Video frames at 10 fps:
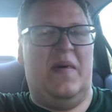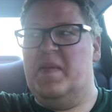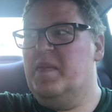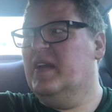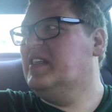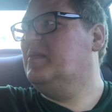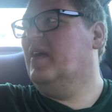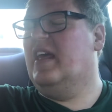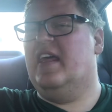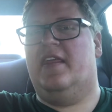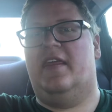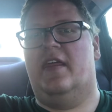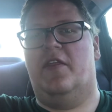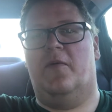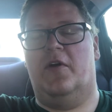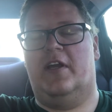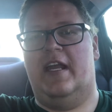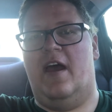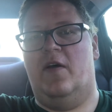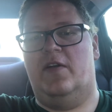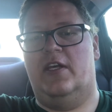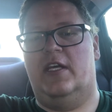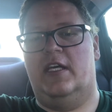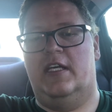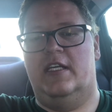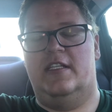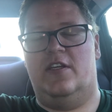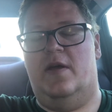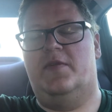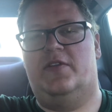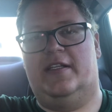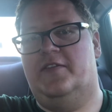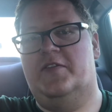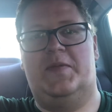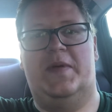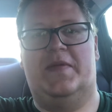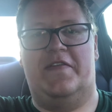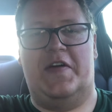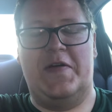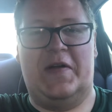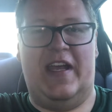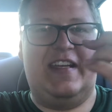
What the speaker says: mixed with the working out. Sorry, I'm distracted. There's people over. Okay,